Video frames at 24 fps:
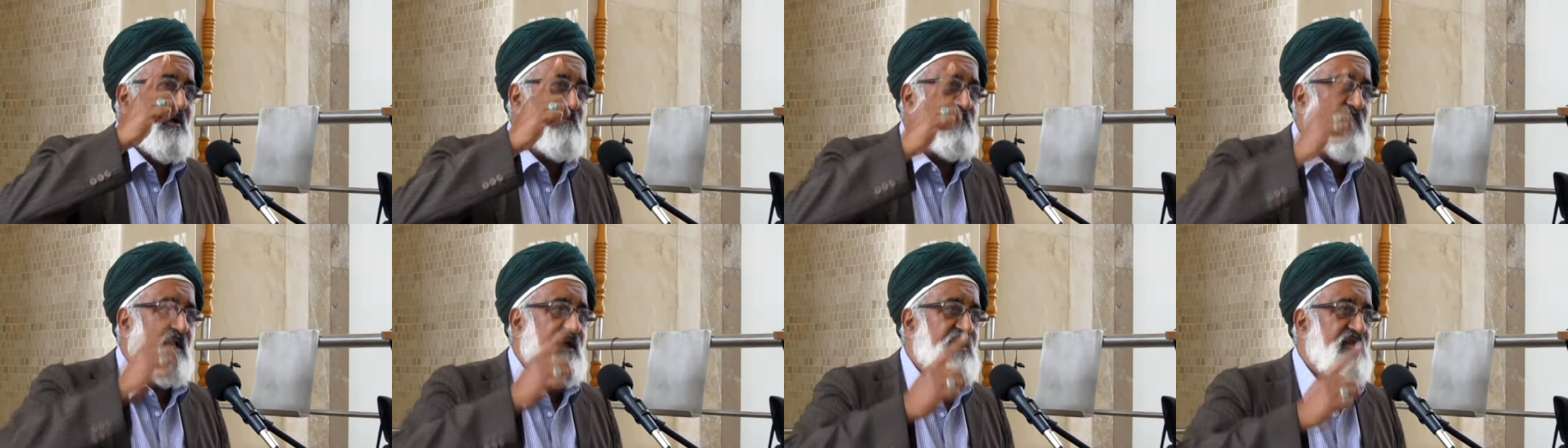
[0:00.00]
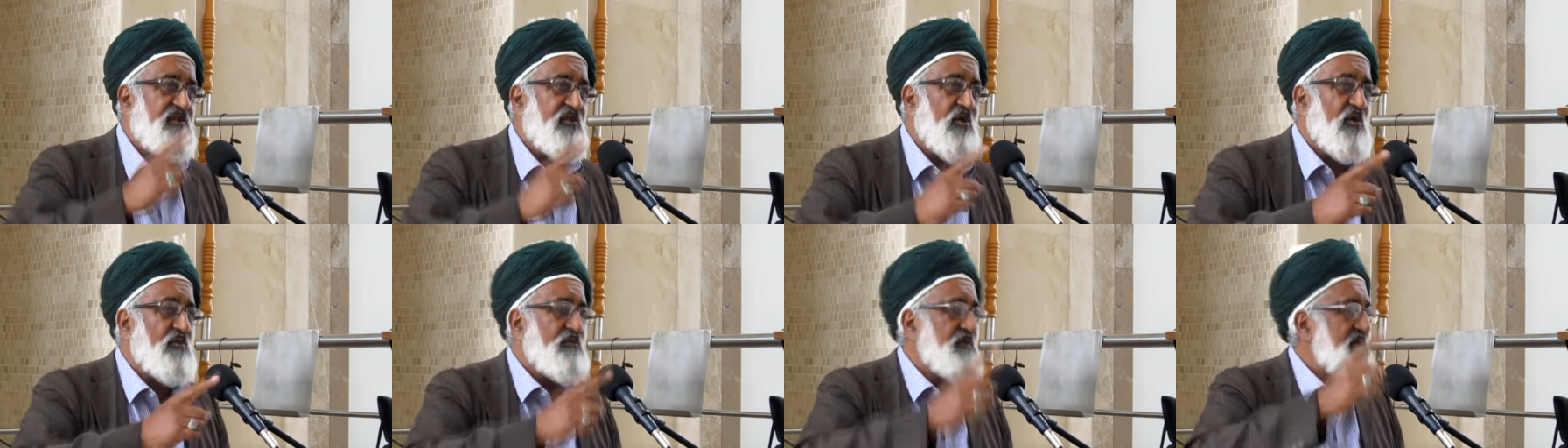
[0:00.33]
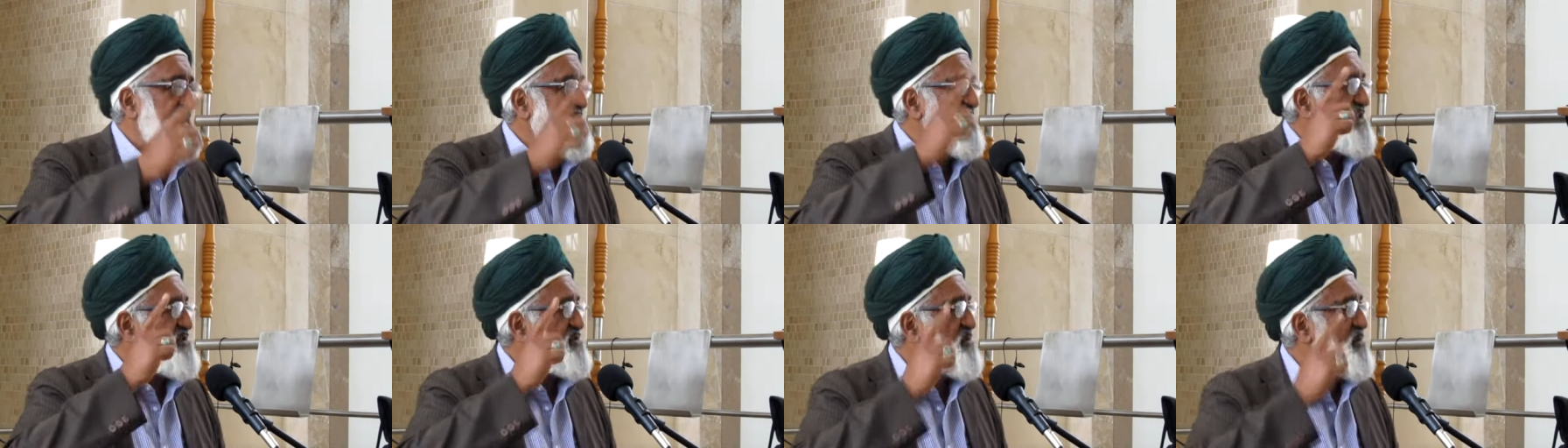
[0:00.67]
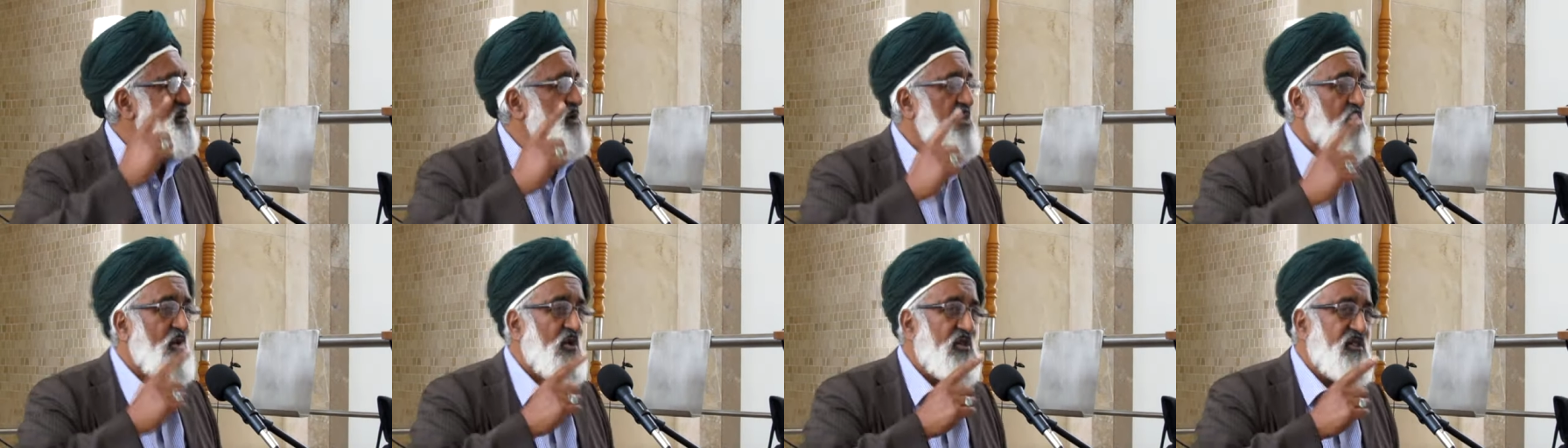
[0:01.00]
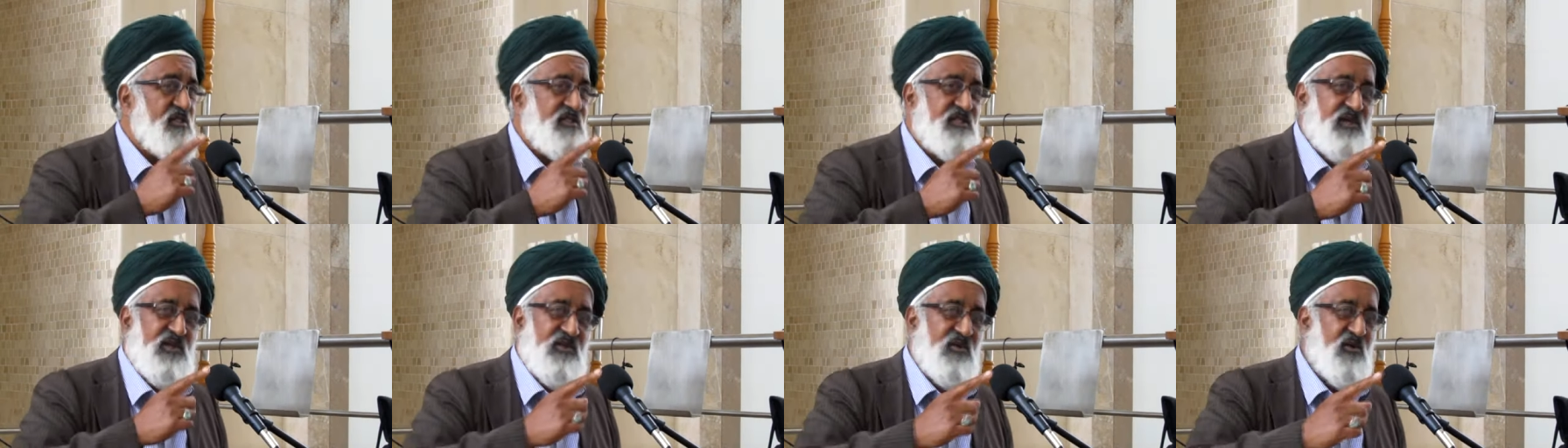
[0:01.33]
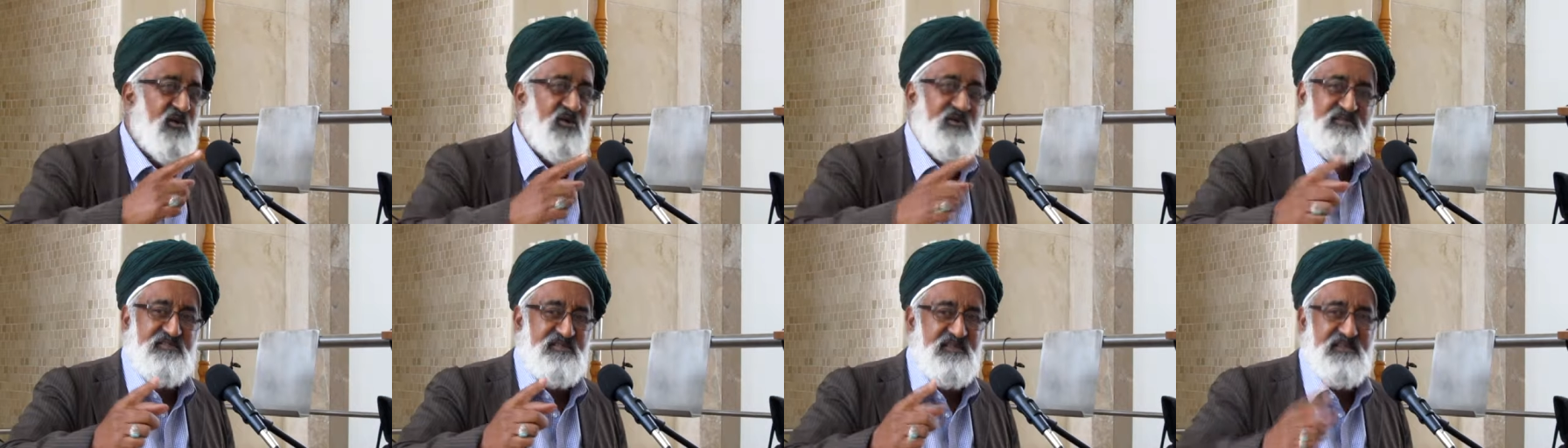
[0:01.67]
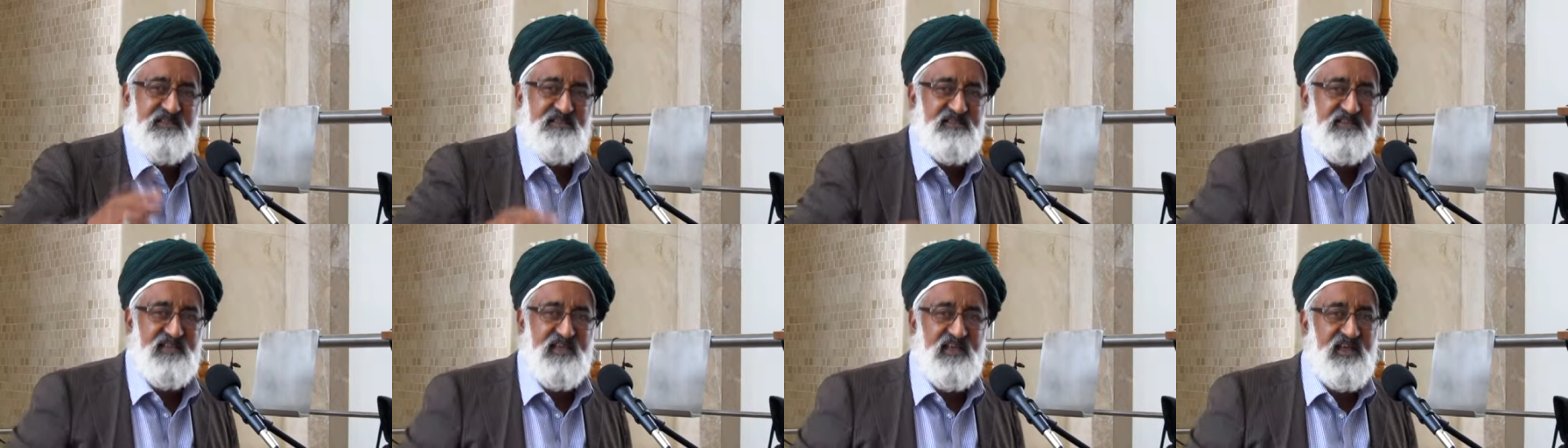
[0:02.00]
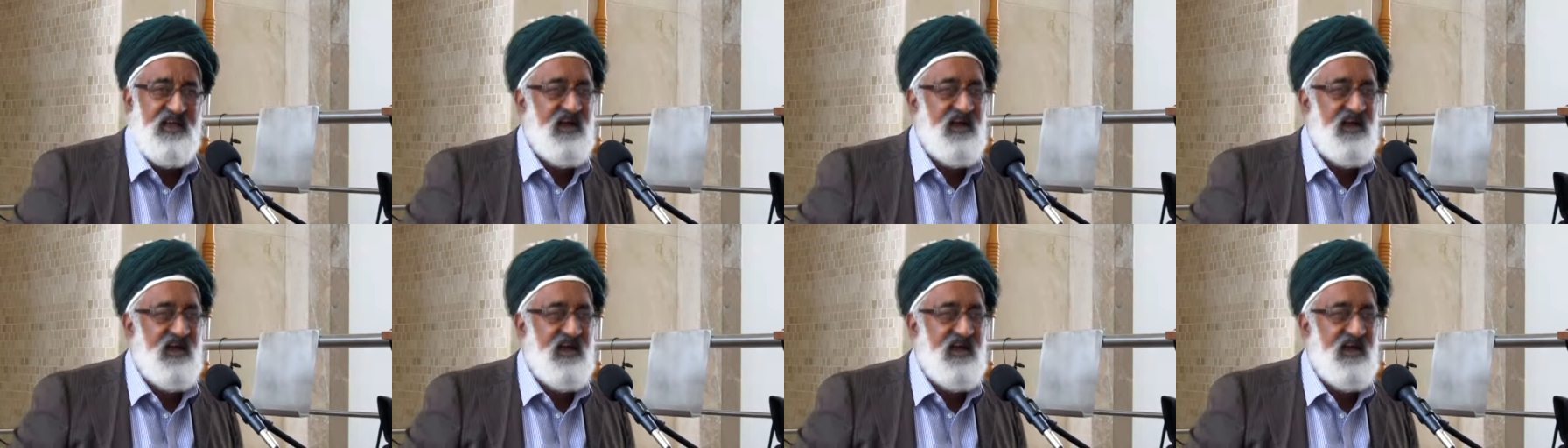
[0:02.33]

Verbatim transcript: by robbing and doing all the wrong things.